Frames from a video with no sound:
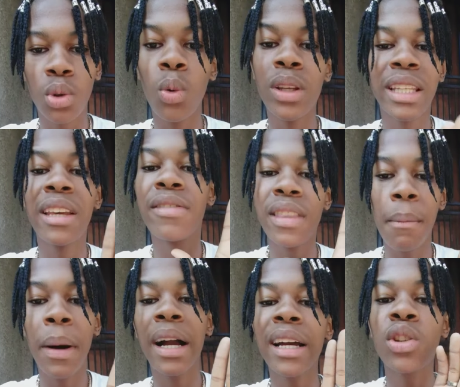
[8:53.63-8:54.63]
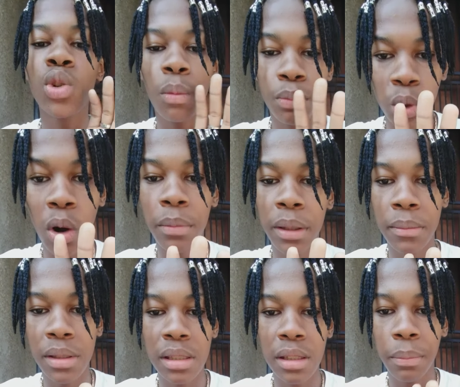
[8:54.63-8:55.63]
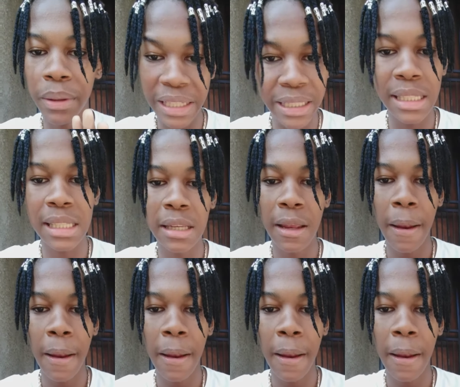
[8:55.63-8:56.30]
Don't give the market your problems, please.